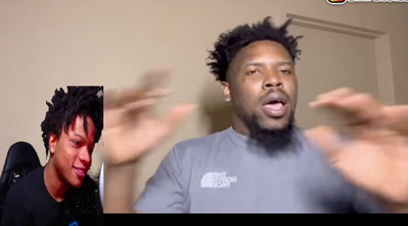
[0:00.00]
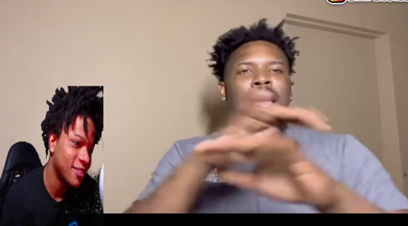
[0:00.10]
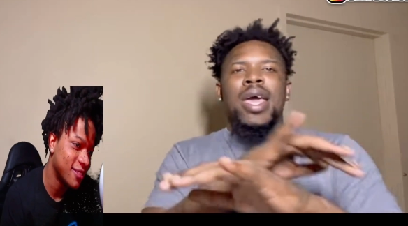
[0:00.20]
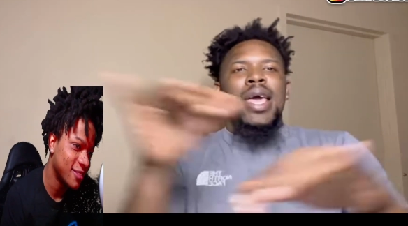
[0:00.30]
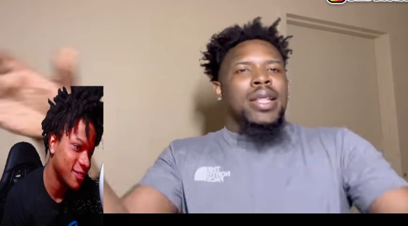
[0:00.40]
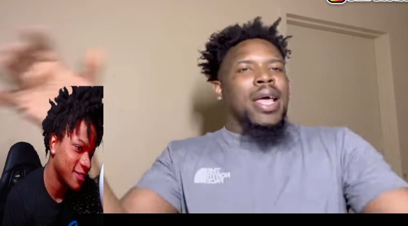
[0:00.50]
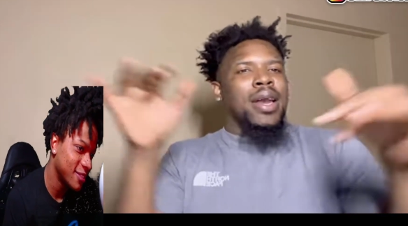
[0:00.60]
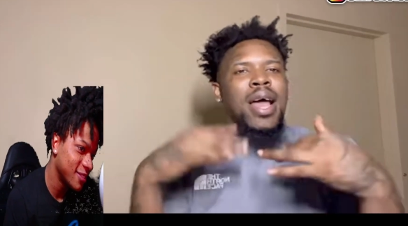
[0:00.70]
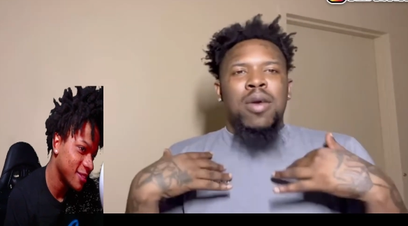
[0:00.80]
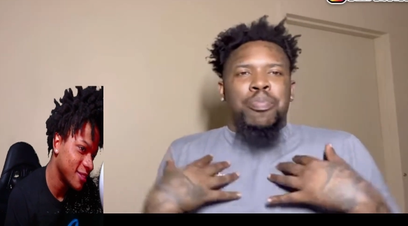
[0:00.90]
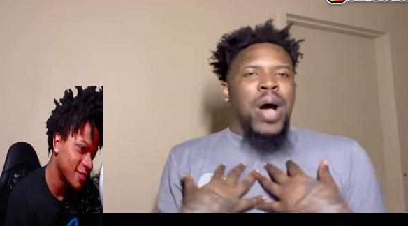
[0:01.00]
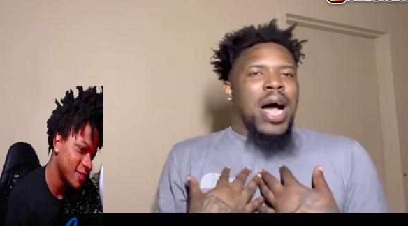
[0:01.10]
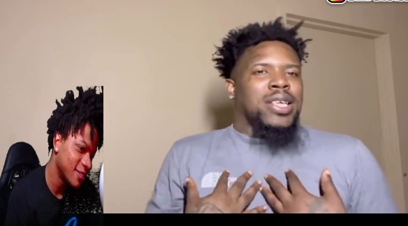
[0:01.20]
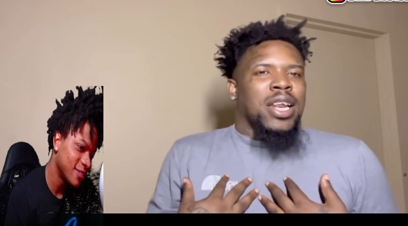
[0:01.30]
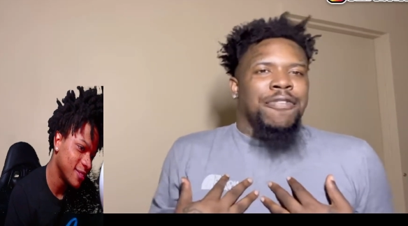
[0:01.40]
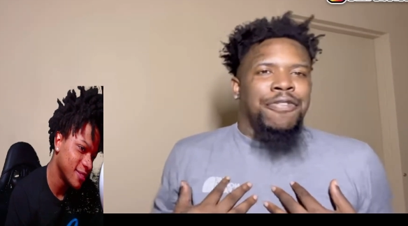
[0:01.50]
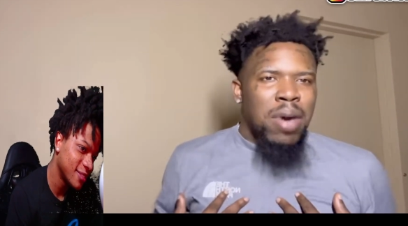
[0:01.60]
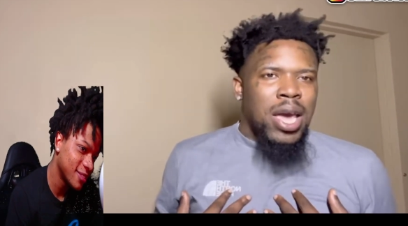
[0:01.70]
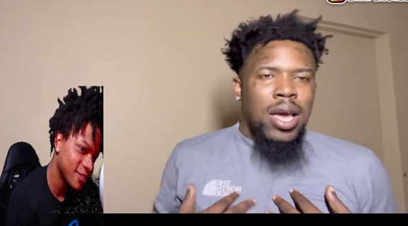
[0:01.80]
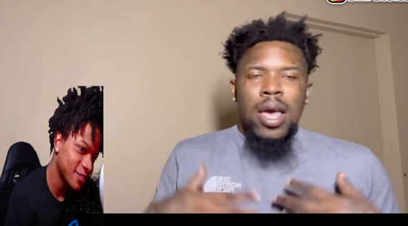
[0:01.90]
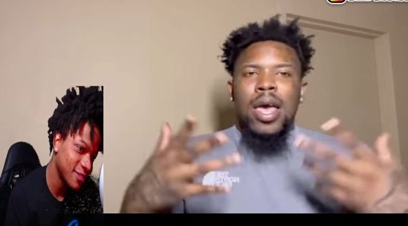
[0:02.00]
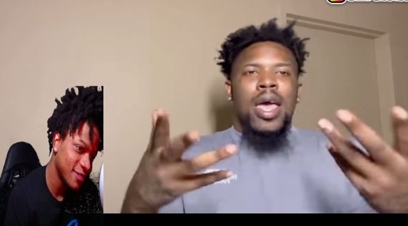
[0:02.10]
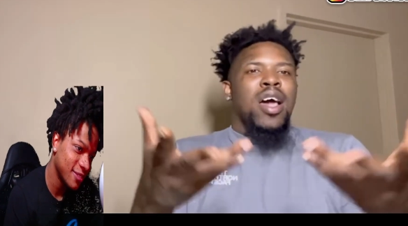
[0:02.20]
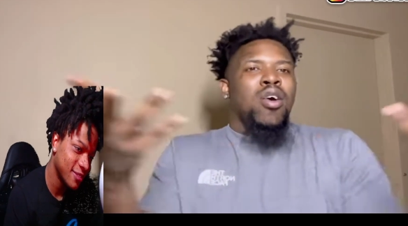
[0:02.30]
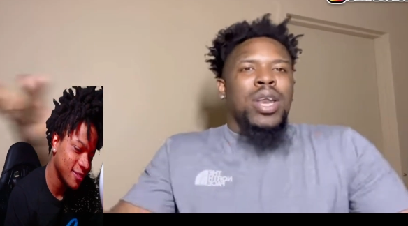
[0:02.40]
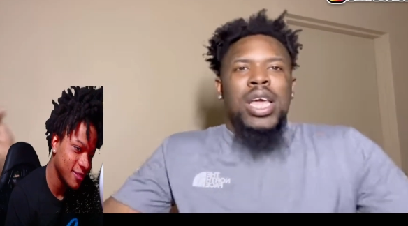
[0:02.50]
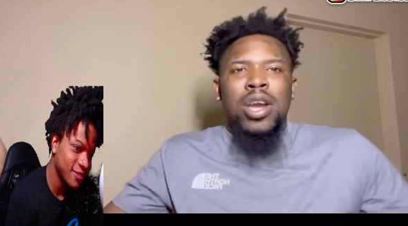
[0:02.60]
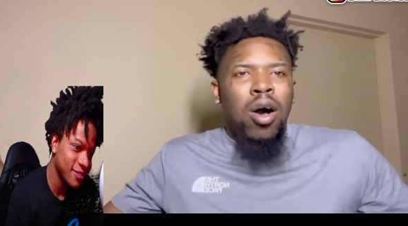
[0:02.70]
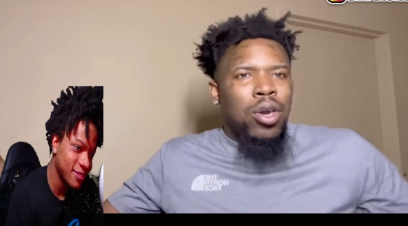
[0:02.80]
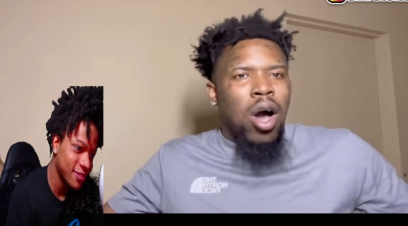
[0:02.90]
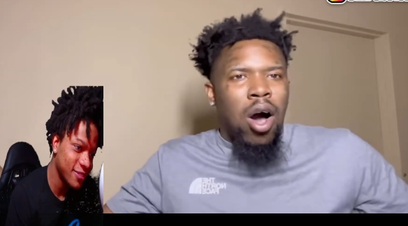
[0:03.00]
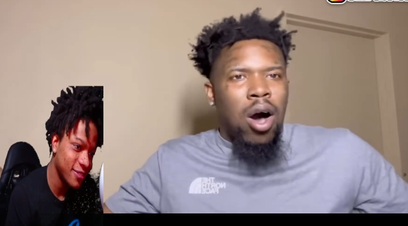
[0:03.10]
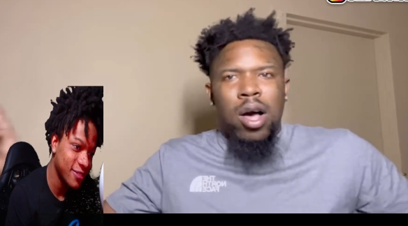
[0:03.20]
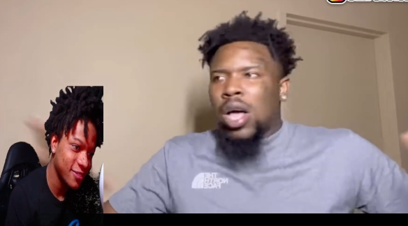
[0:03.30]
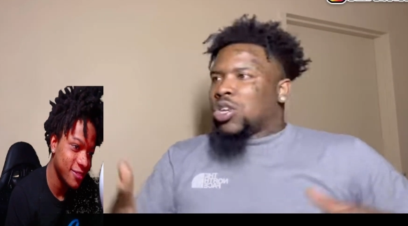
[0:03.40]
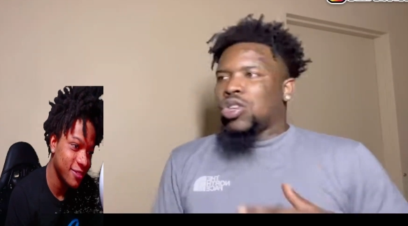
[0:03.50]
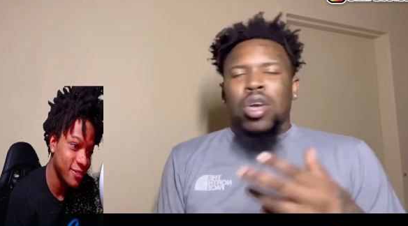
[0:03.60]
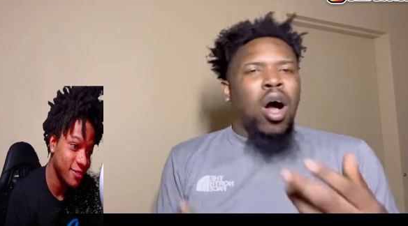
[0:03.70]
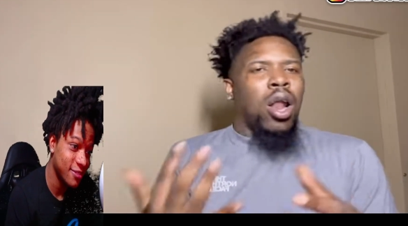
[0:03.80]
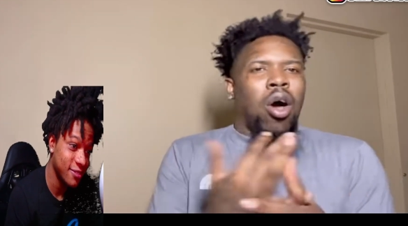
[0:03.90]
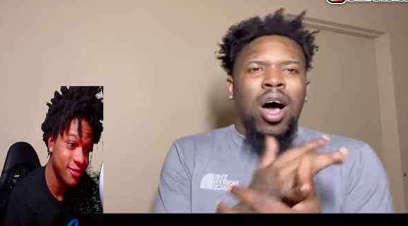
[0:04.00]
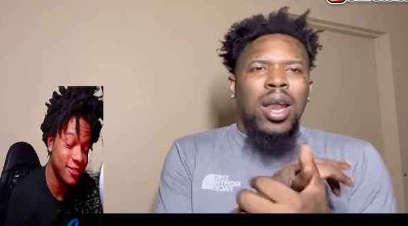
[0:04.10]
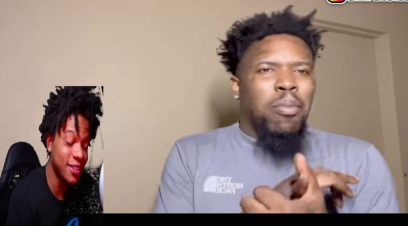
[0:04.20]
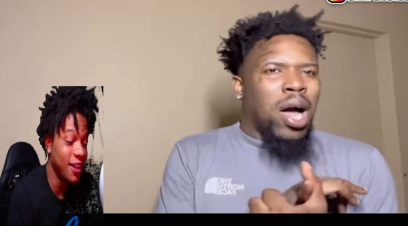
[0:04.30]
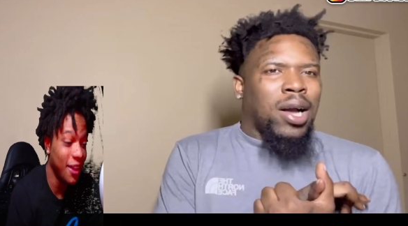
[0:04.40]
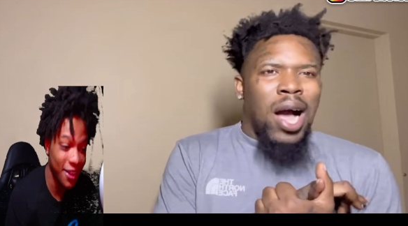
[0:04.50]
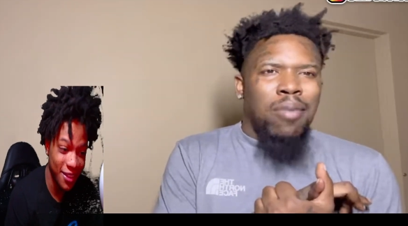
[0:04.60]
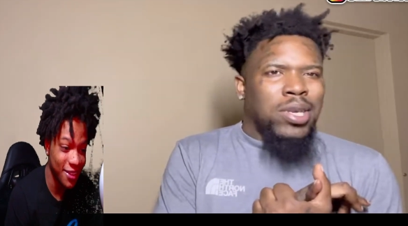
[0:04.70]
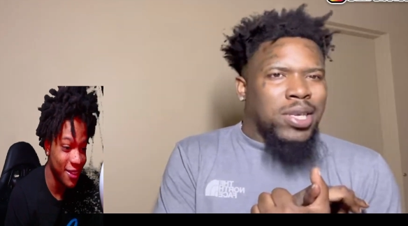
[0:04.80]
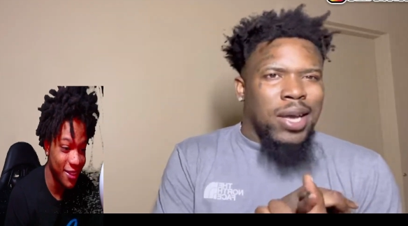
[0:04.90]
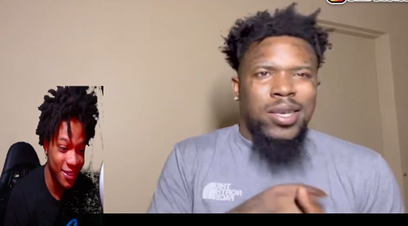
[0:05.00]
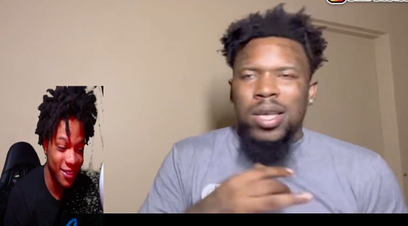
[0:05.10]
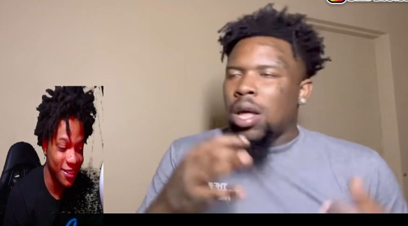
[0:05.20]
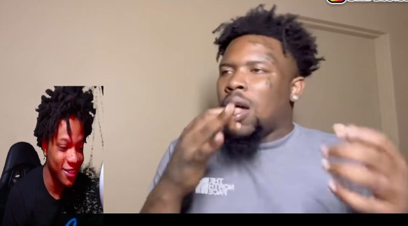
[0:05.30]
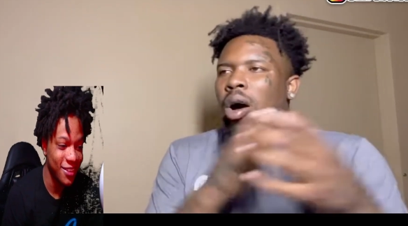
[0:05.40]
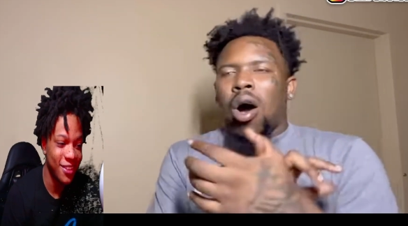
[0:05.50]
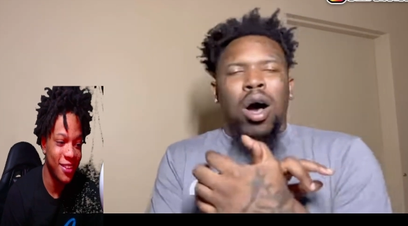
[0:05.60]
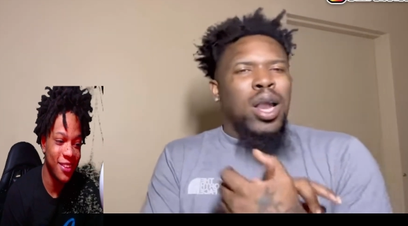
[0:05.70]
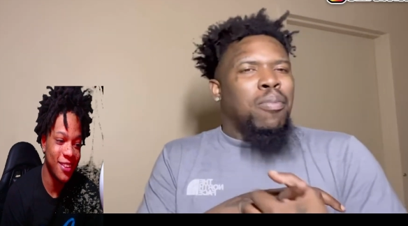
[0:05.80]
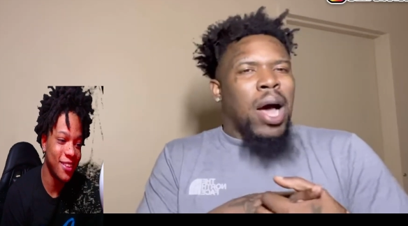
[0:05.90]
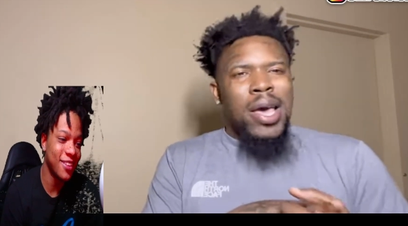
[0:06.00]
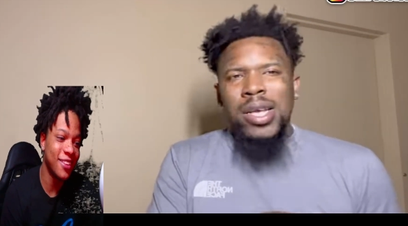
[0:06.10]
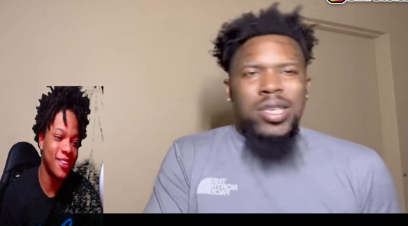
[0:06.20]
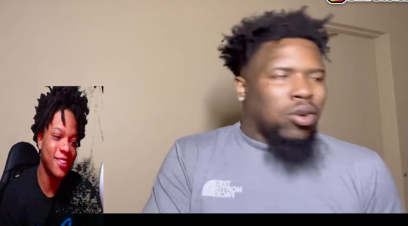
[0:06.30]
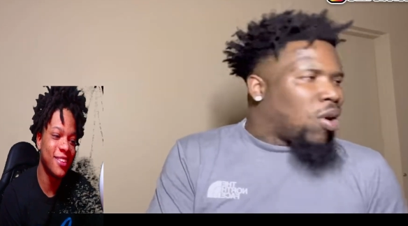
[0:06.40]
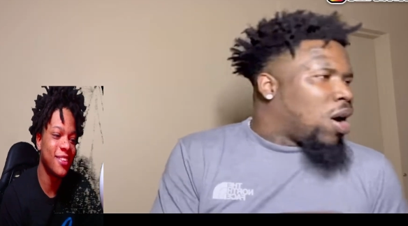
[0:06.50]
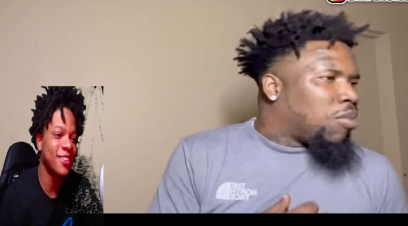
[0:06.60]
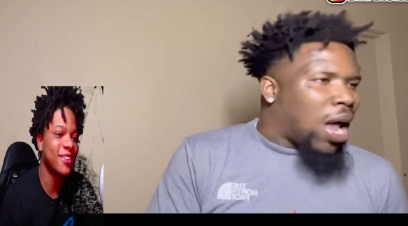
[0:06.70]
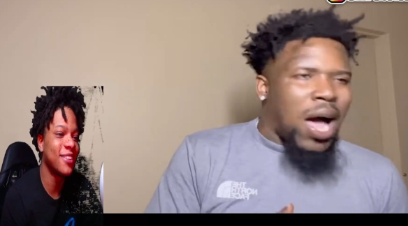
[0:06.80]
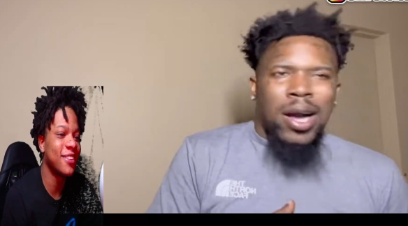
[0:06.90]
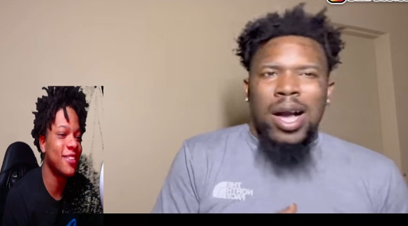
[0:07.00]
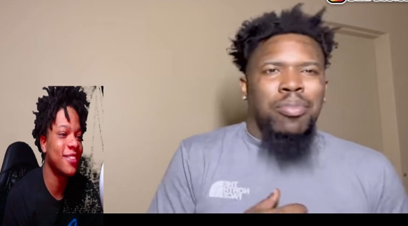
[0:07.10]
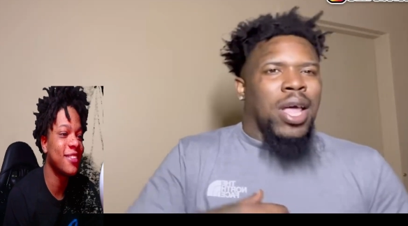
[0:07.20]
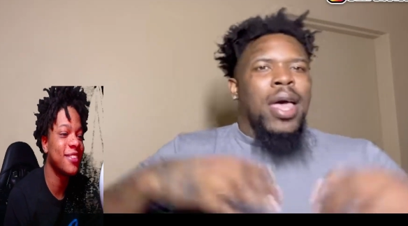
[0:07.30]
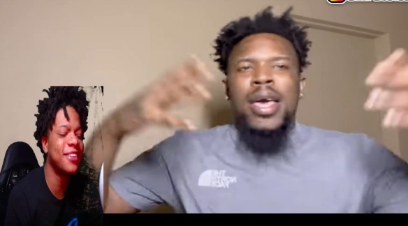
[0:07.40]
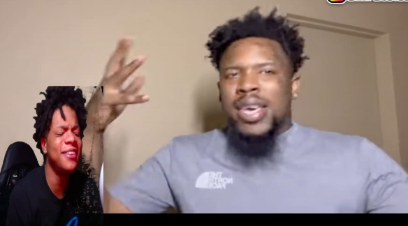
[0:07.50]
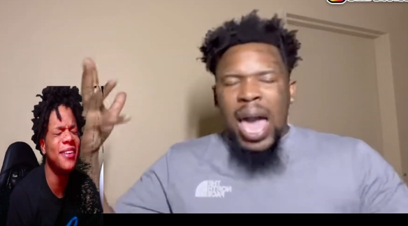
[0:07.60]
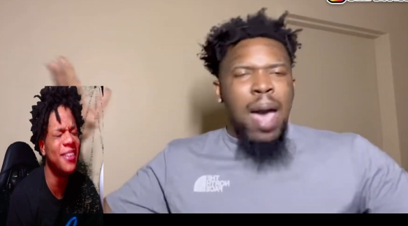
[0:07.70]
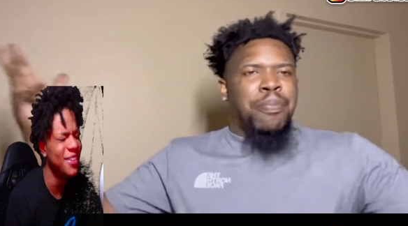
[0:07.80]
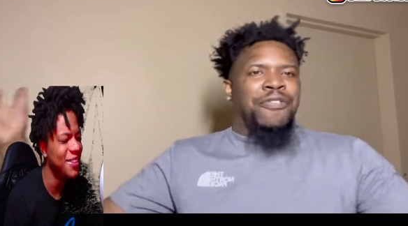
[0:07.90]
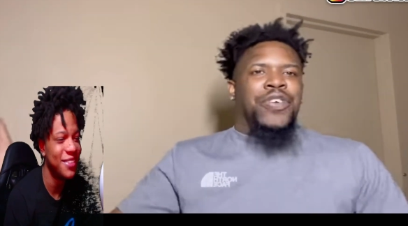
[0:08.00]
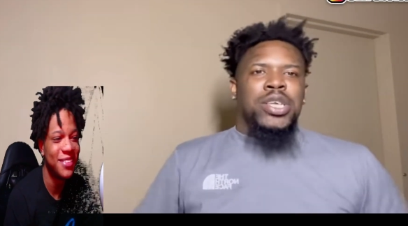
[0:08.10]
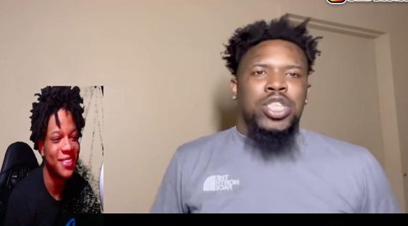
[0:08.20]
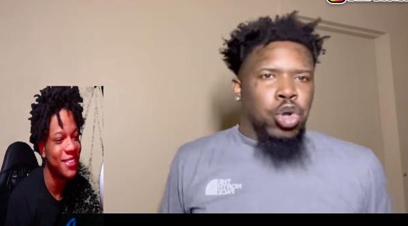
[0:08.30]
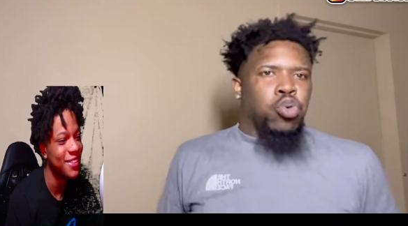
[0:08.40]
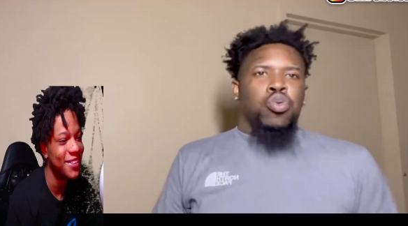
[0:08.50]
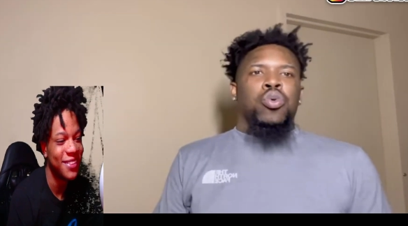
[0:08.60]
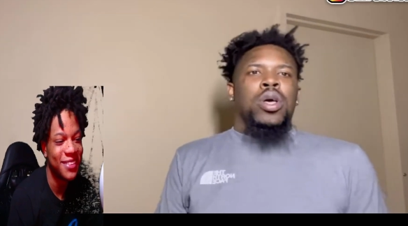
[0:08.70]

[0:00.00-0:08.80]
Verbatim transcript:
Speaker 1: He ain't did nothing positive for me. He don't even know y'all. So y'all all in my comment section, all in my Instagram live comment, capping for this dude